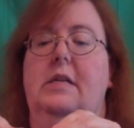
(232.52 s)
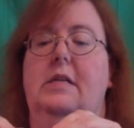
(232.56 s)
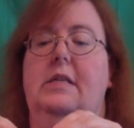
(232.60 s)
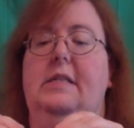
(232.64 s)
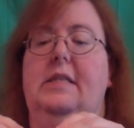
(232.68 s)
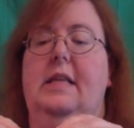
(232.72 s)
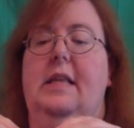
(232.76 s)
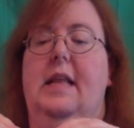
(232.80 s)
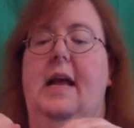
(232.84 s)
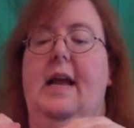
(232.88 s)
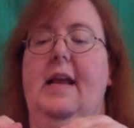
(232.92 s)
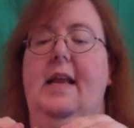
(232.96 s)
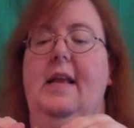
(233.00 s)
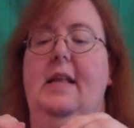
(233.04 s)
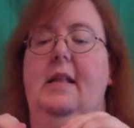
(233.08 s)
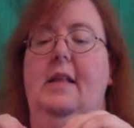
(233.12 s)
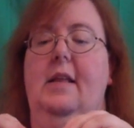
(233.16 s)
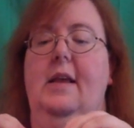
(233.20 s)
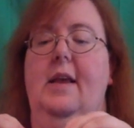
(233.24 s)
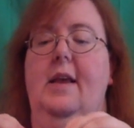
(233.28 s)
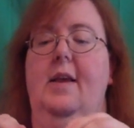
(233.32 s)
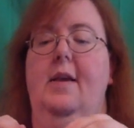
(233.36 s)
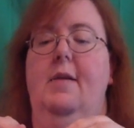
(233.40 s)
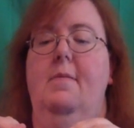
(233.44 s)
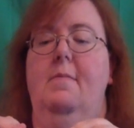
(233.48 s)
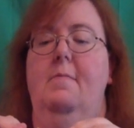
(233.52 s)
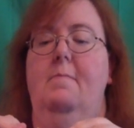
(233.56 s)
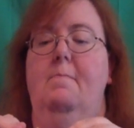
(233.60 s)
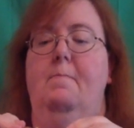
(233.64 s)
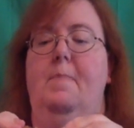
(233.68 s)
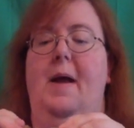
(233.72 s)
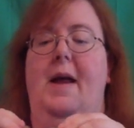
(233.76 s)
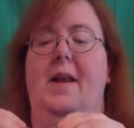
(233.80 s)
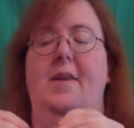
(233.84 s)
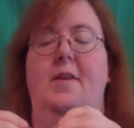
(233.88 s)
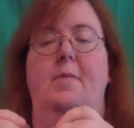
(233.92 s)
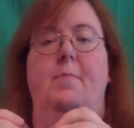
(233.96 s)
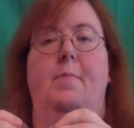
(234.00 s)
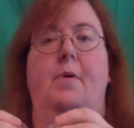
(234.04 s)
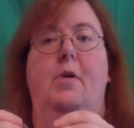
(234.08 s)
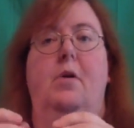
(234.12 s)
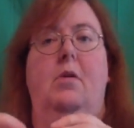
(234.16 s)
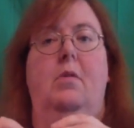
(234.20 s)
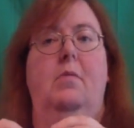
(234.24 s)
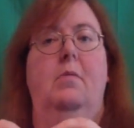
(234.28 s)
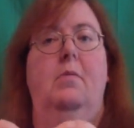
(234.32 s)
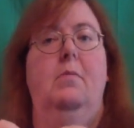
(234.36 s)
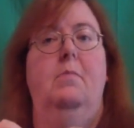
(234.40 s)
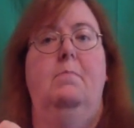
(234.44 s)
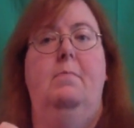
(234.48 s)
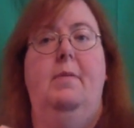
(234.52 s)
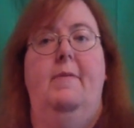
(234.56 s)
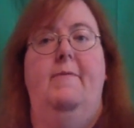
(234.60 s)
slightly bendable